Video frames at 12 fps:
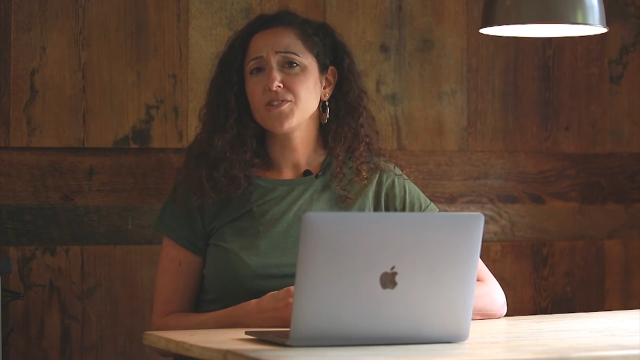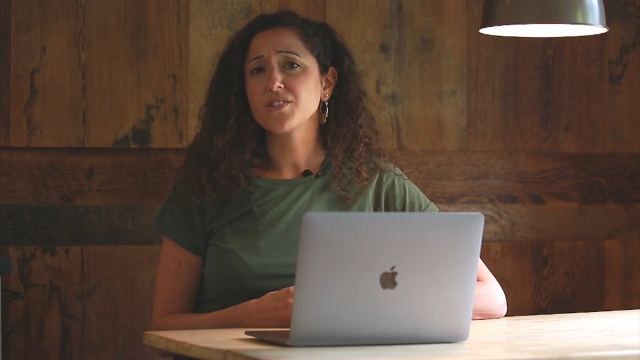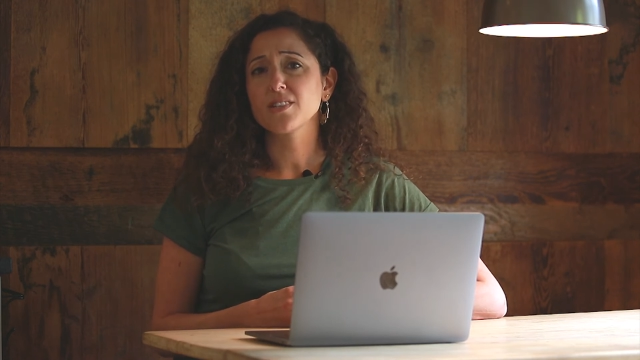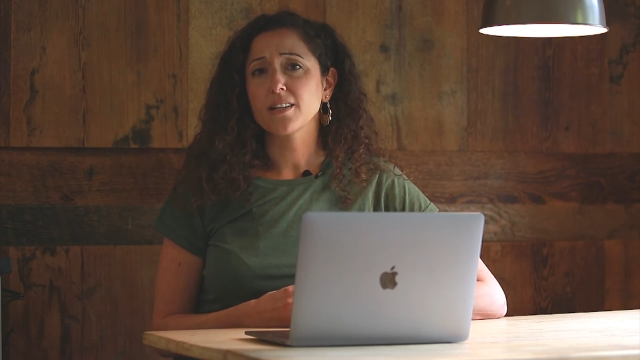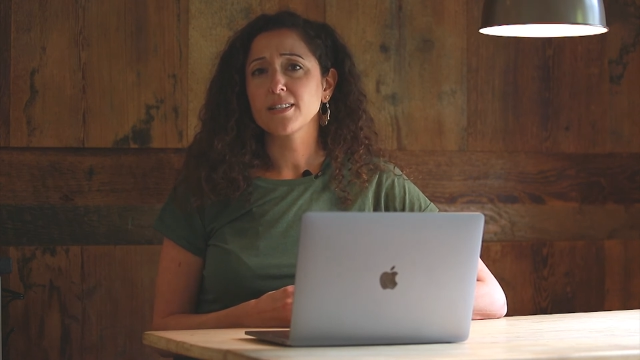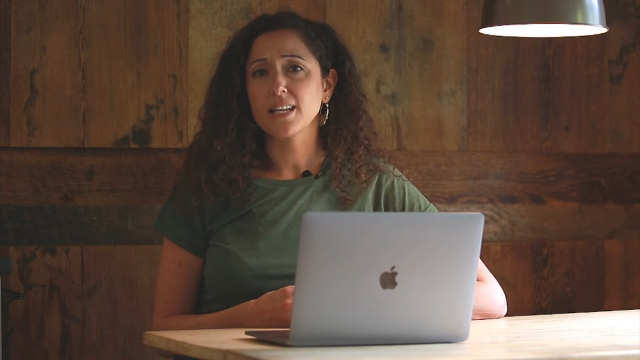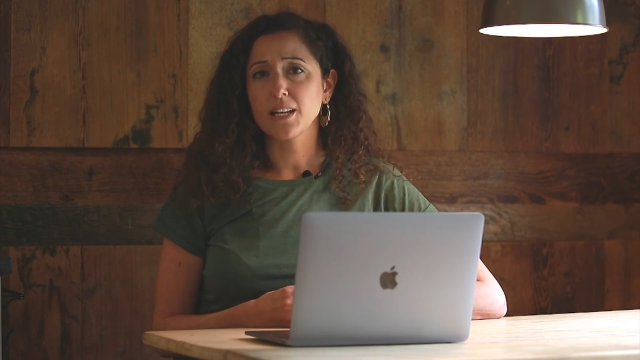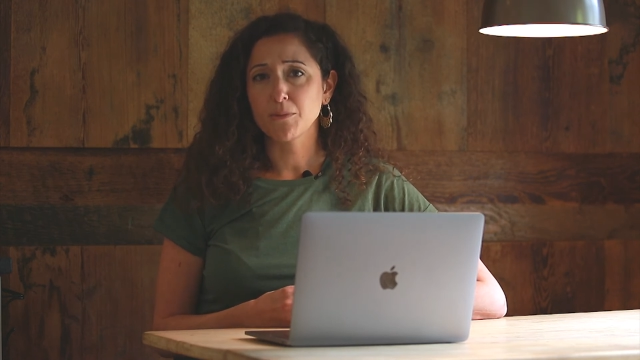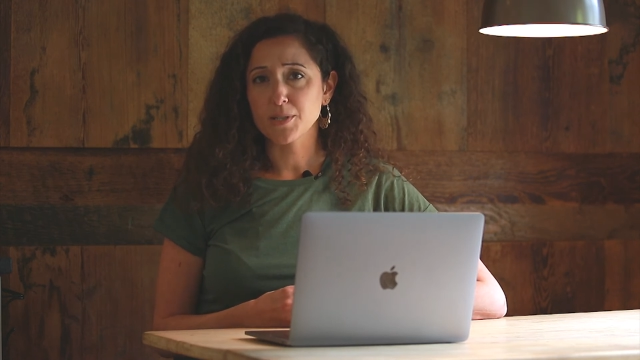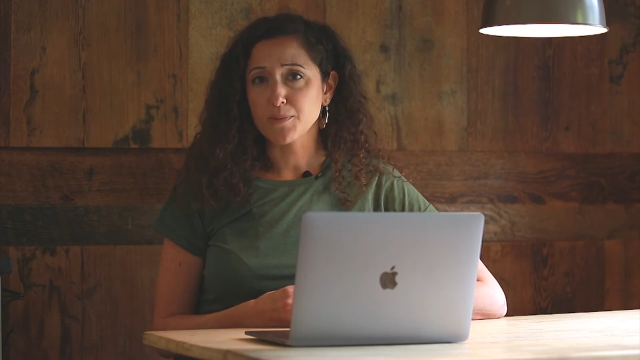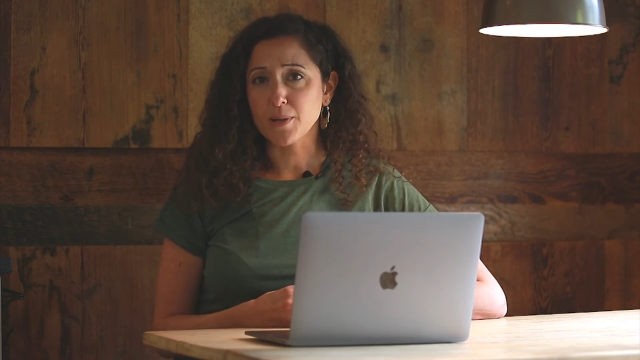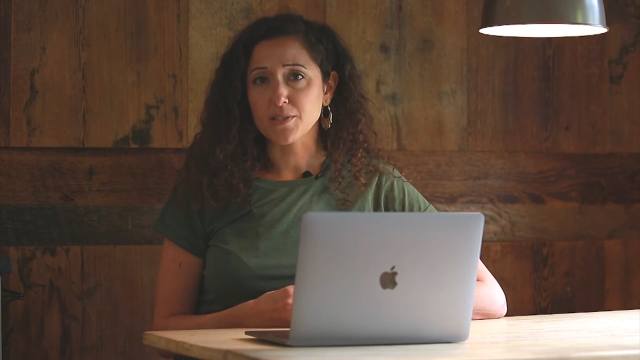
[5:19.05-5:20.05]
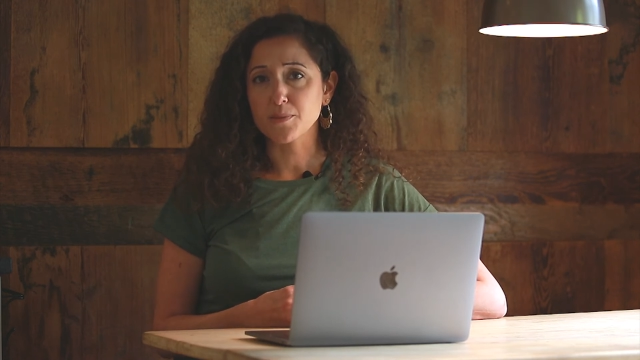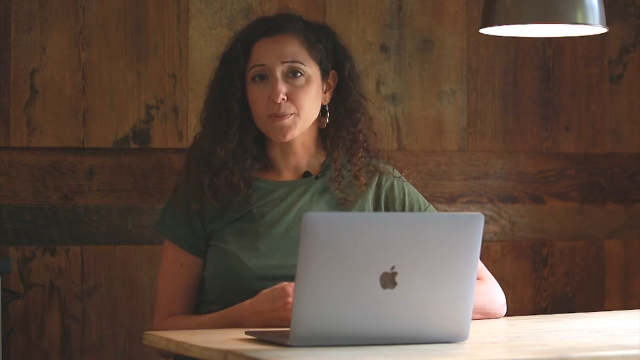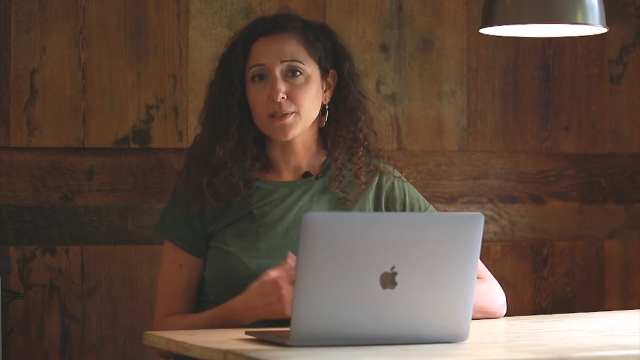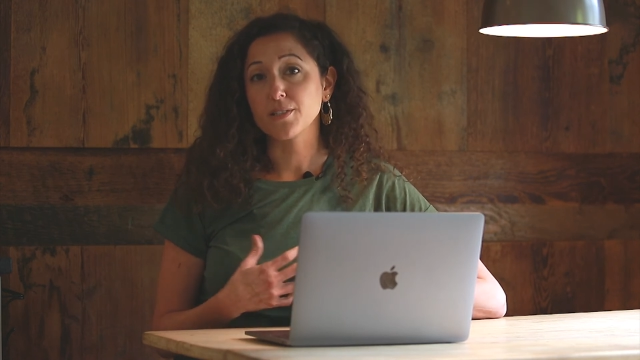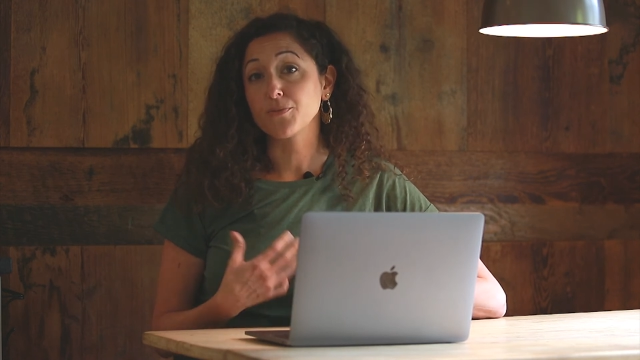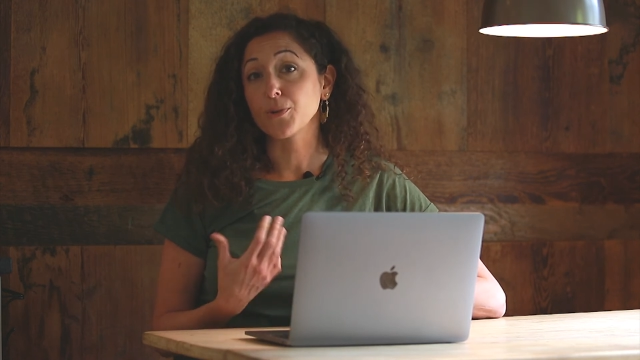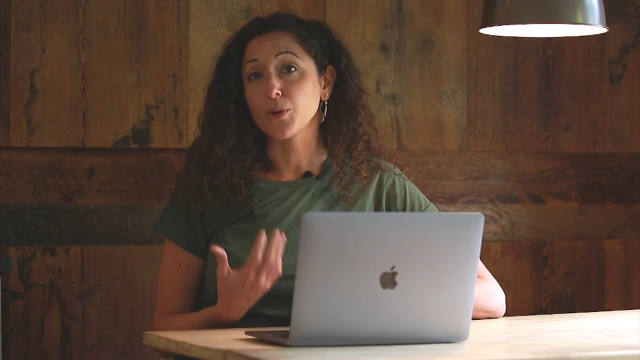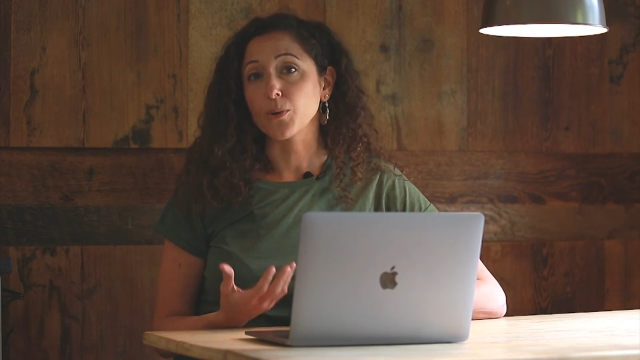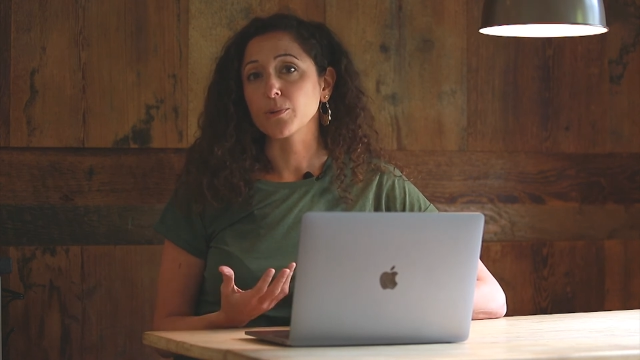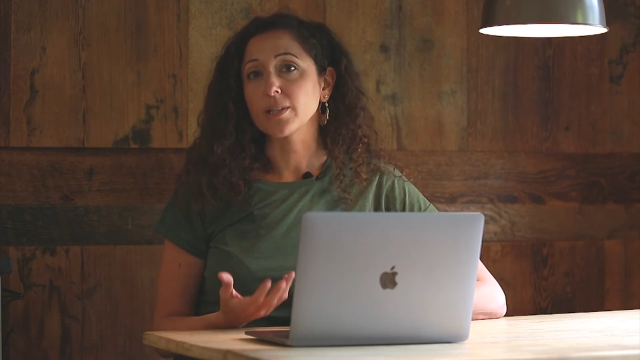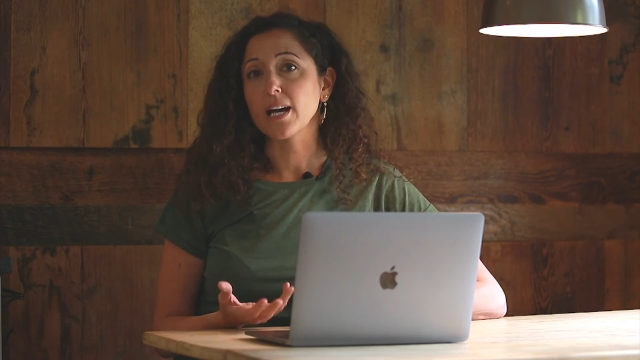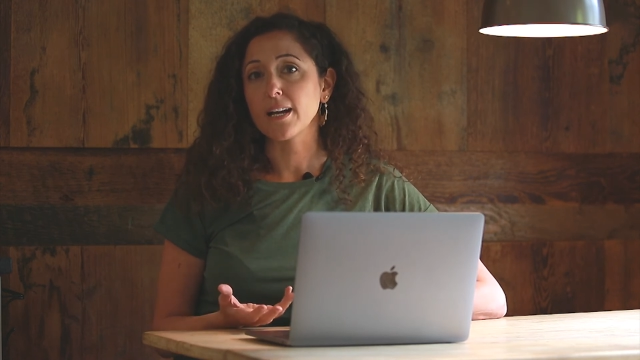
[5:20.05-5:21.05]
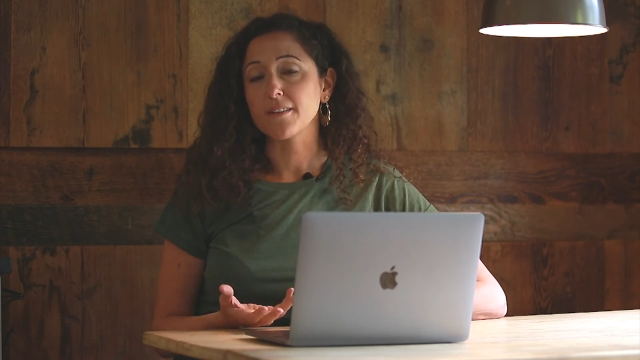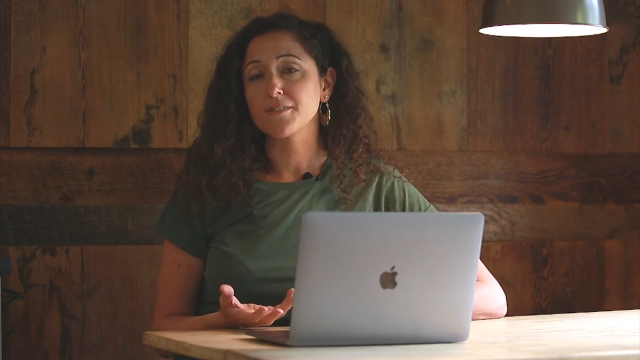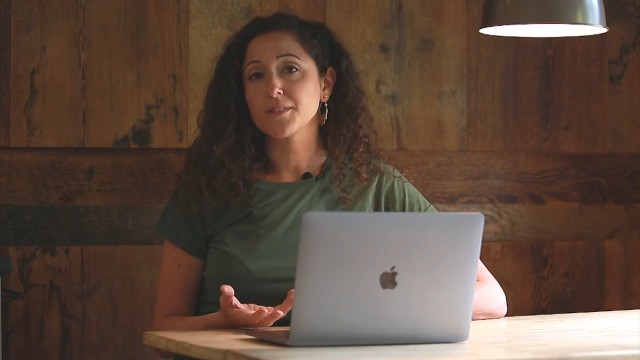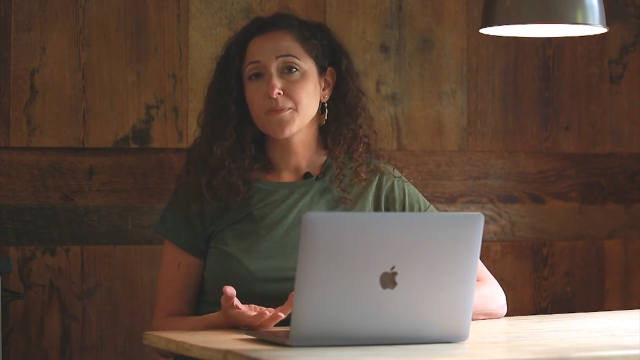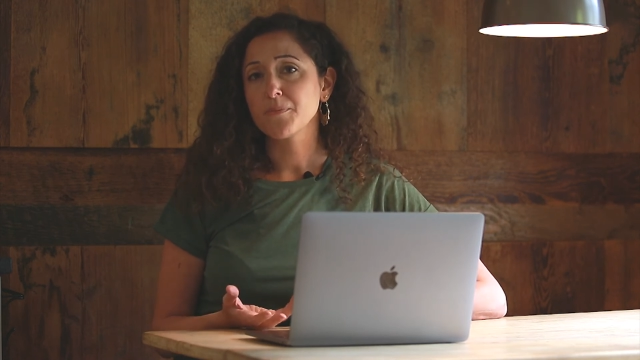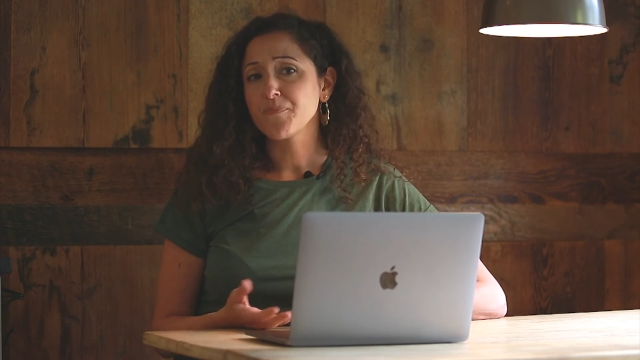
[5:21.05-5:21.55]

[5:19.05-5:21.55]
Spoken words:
just not taking responsibility for our own lives.